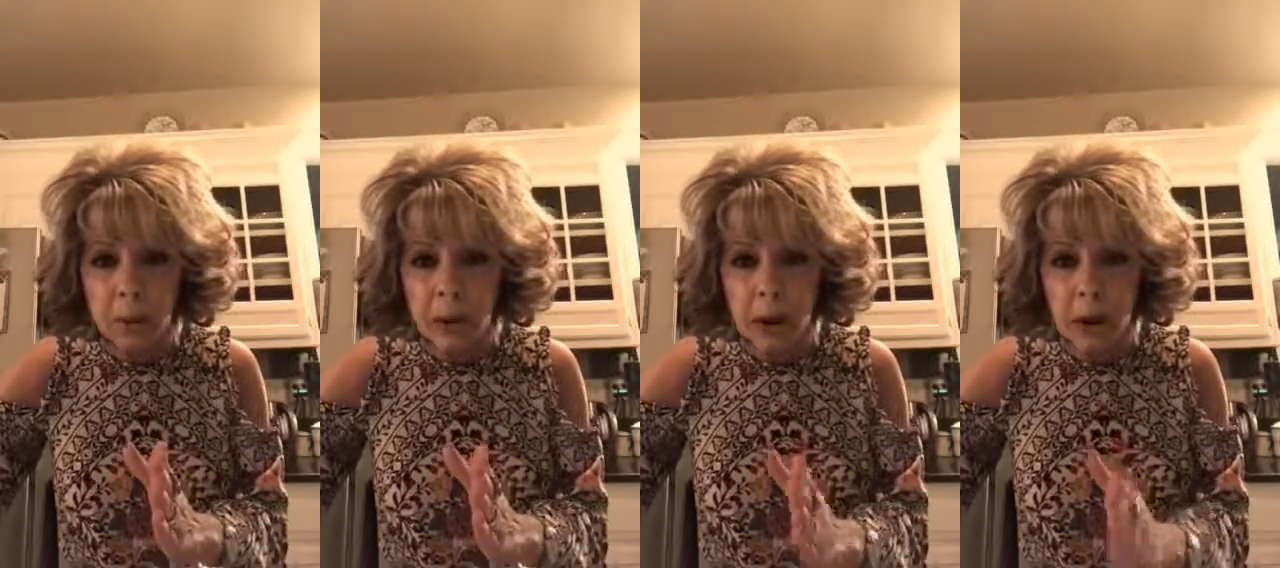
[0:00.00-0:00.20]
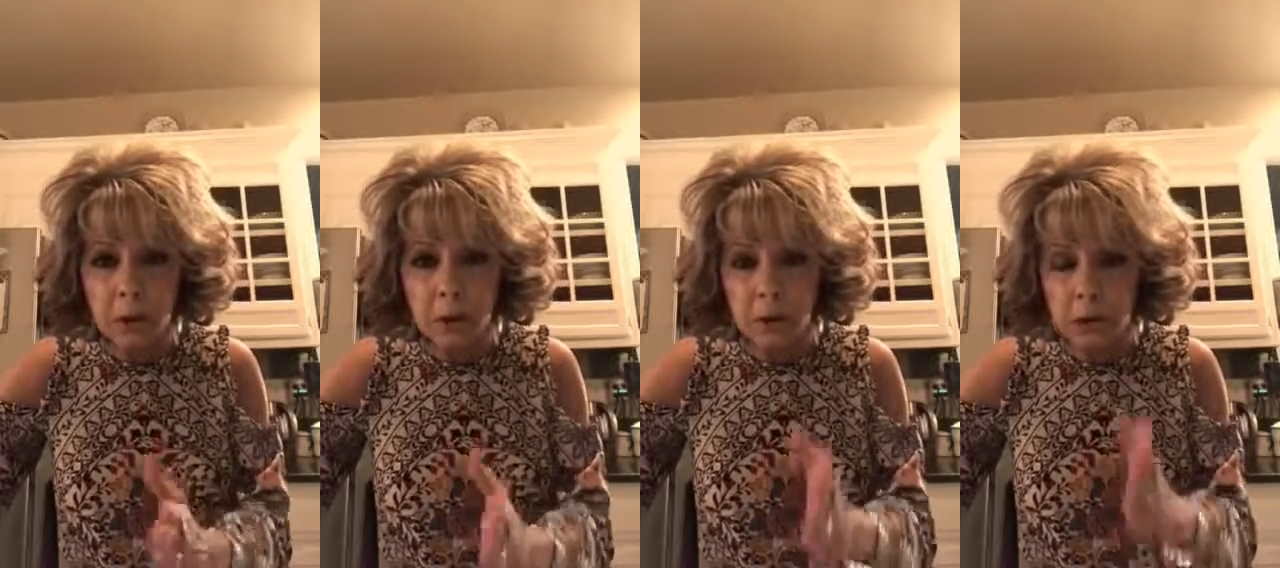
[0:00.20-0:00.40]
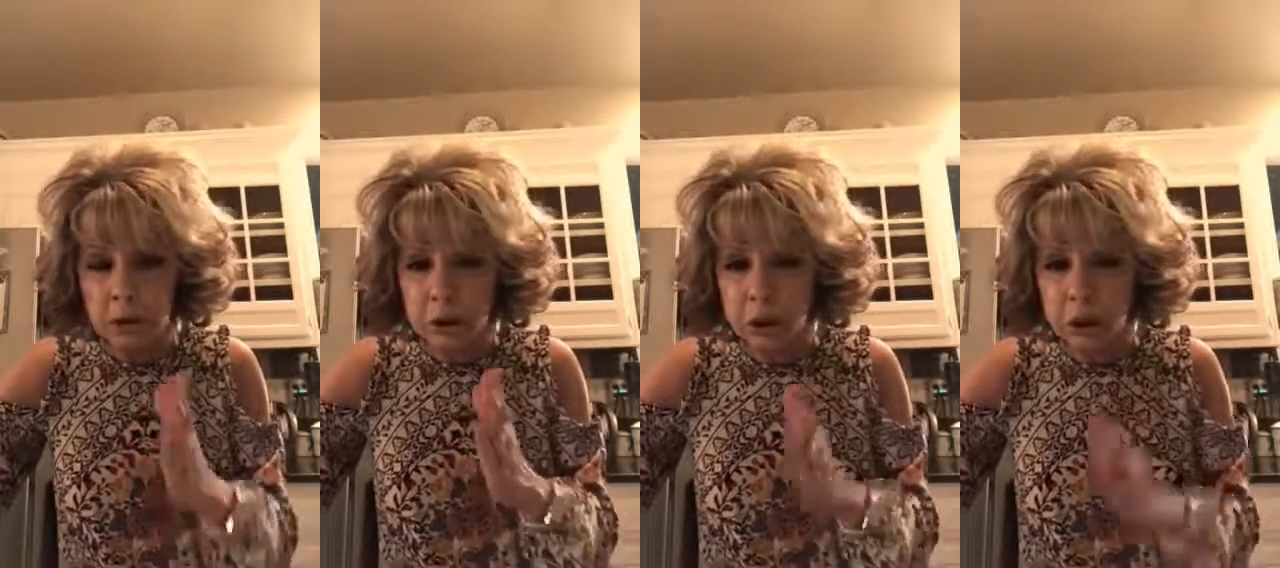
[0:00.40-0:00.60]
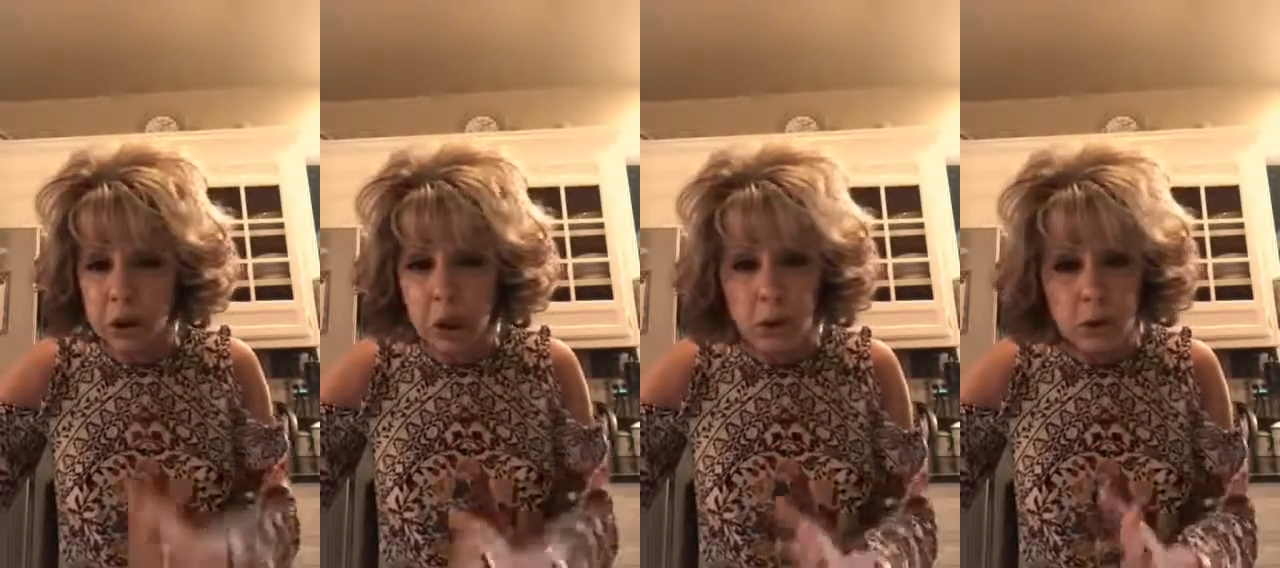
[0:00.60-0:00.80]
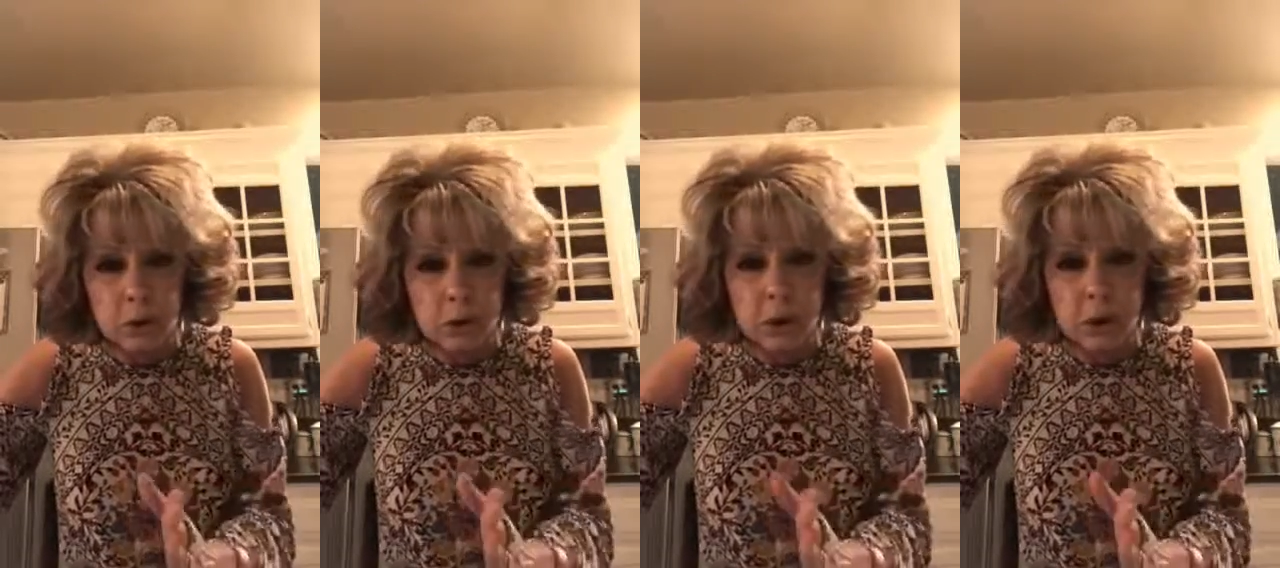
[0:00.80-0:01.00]
miracle and you
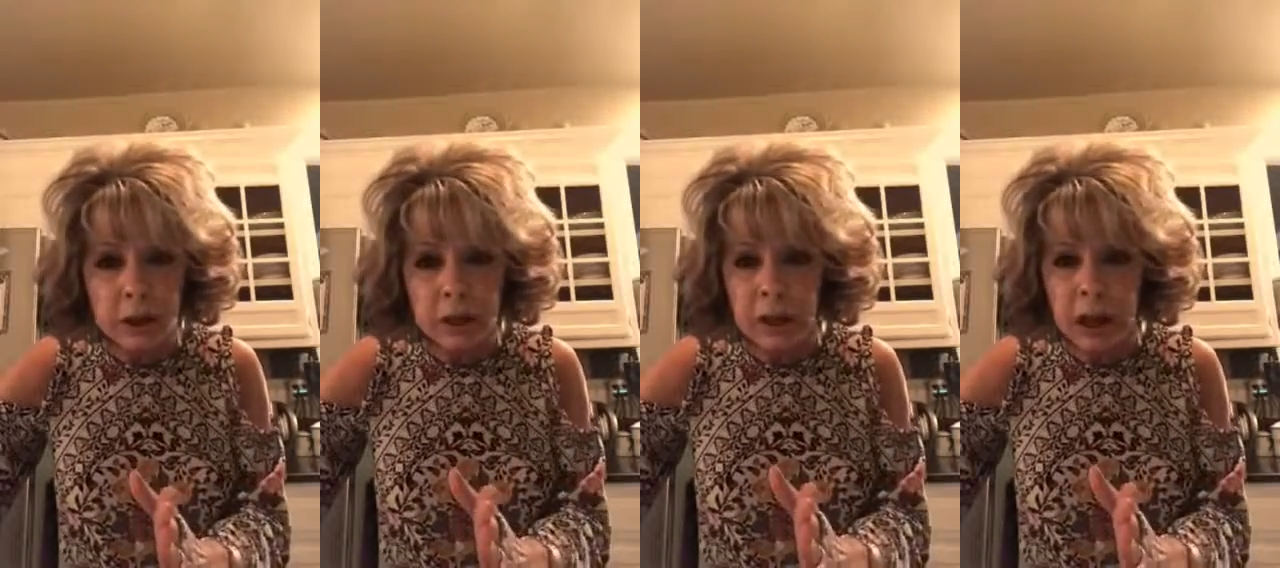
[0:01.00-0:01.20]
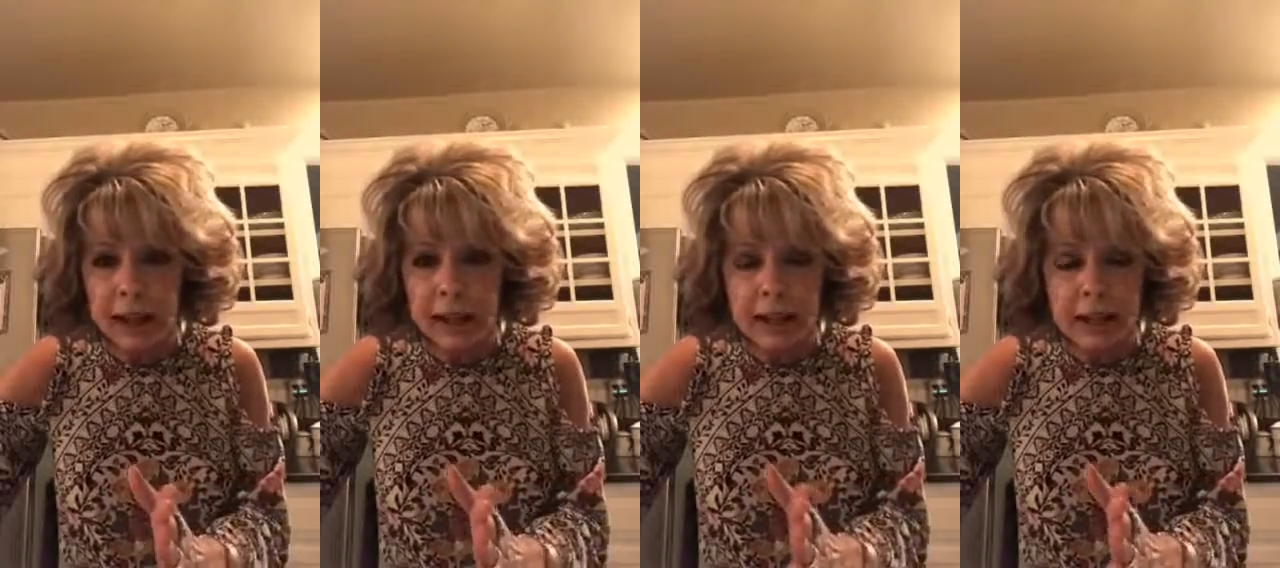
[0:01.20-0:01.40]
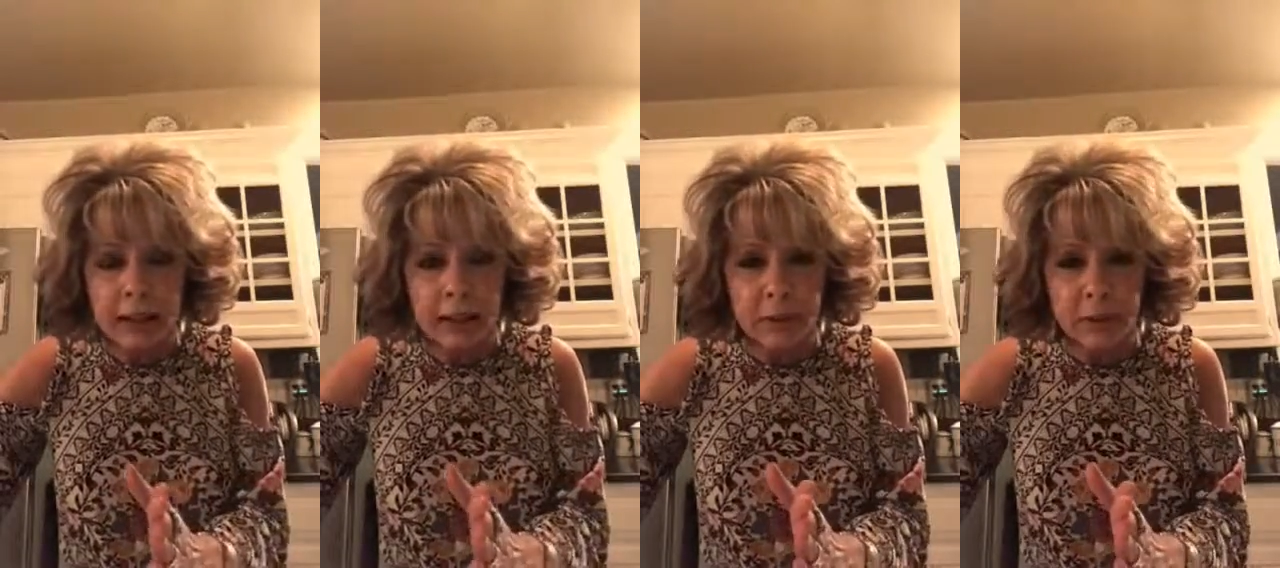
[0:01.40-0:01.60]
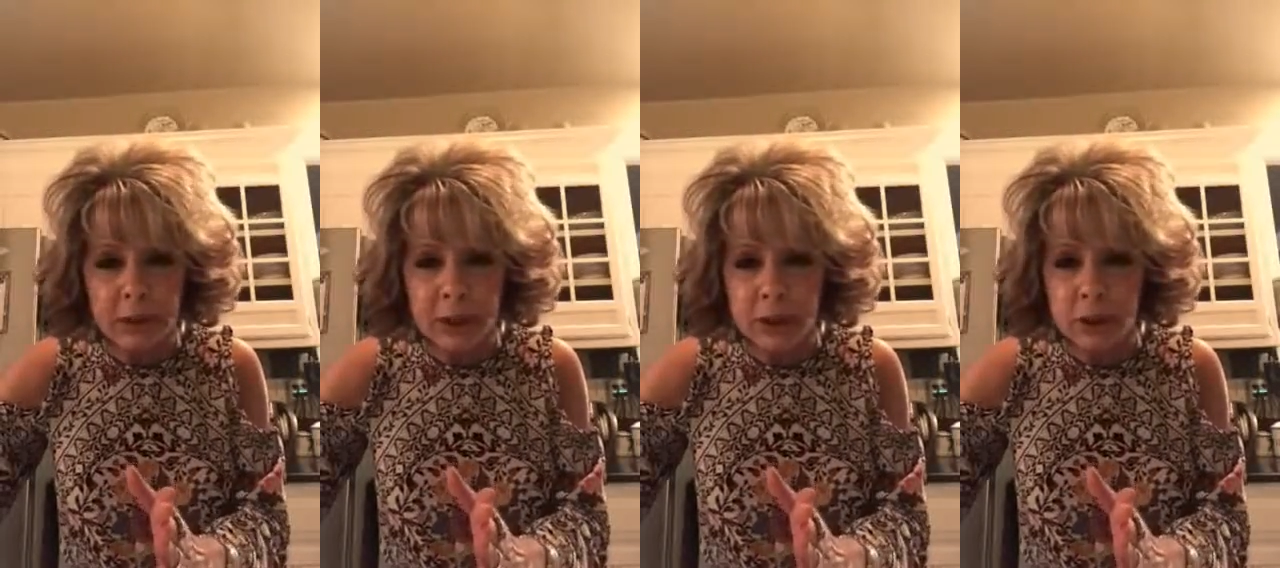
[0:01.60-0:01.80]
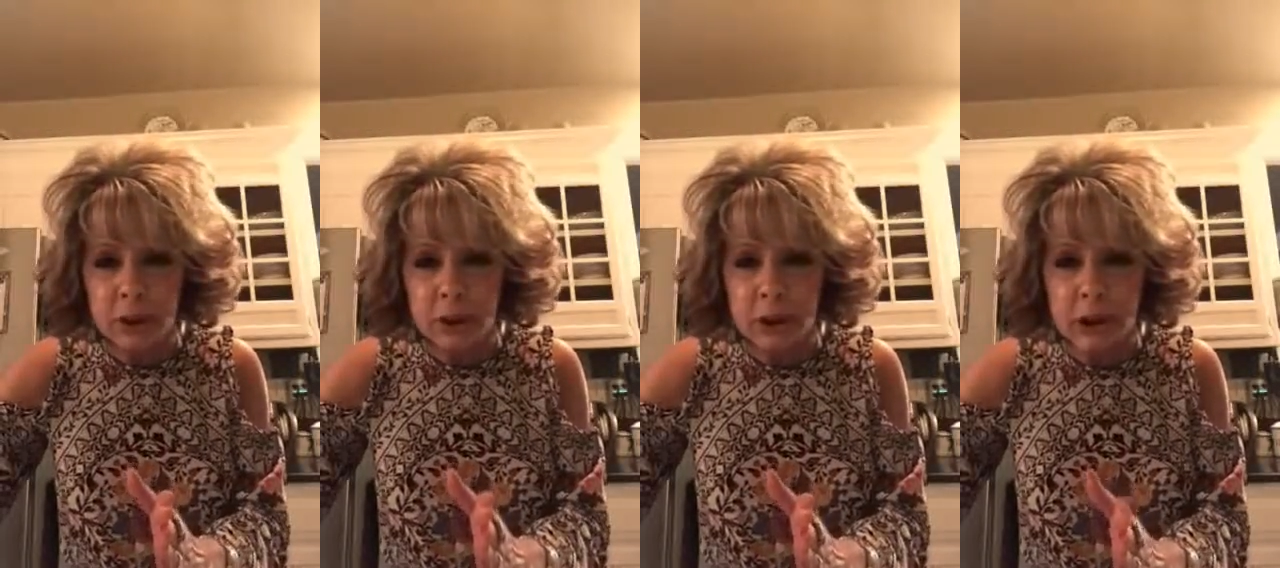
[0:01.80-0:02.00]
don't see like
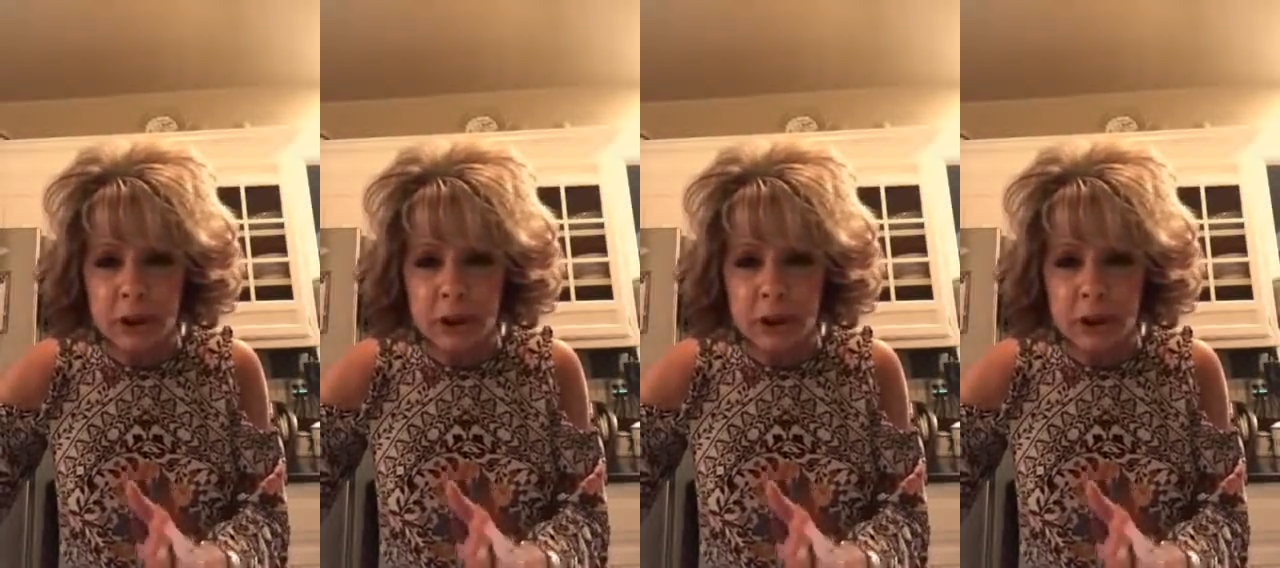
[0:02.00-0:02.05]
anything's